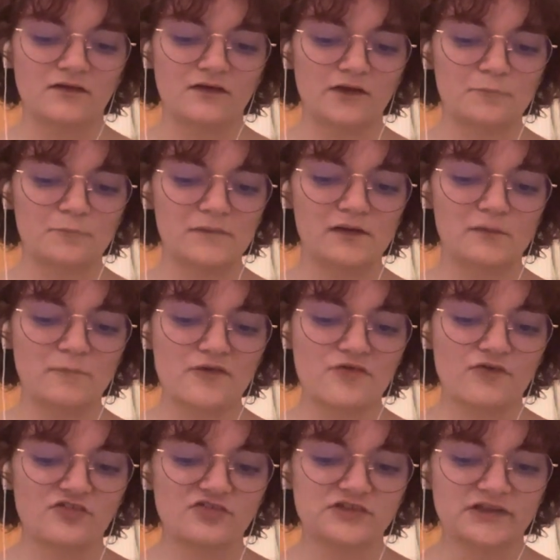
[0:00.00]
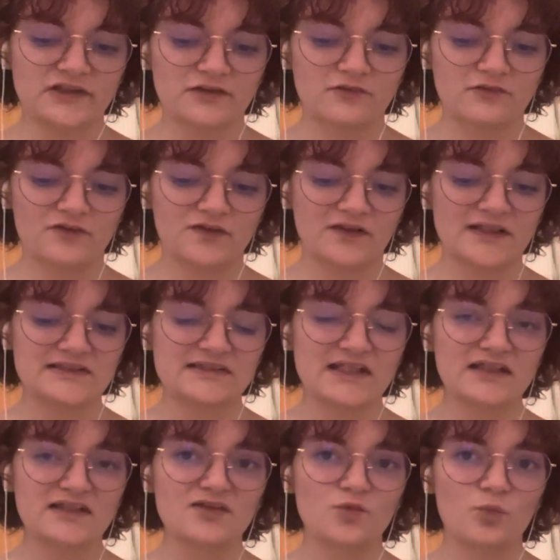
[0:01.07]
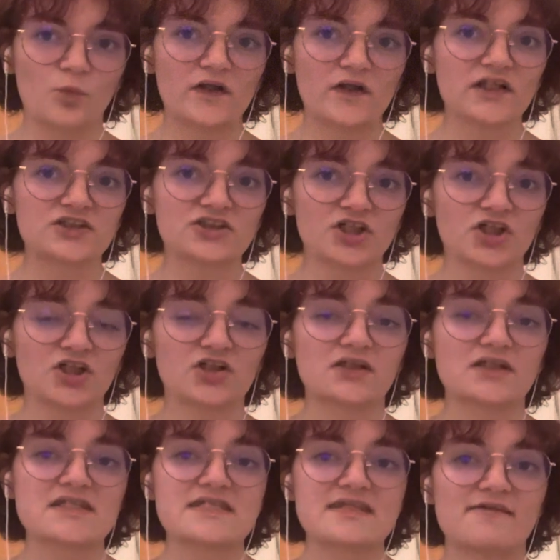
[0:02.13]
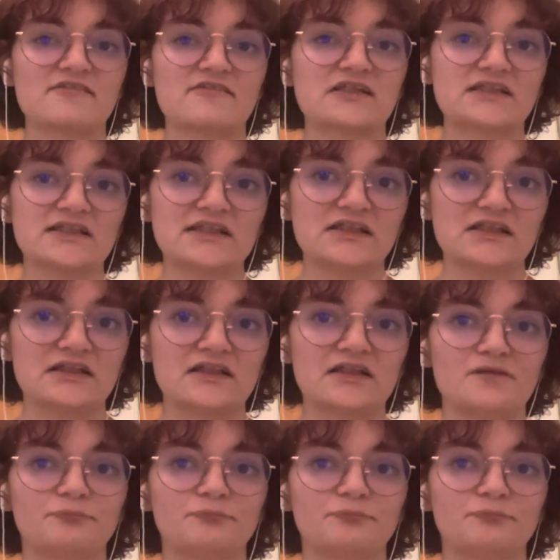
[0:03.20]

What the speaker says: I admitted myself in January. I didn't want to turn 17.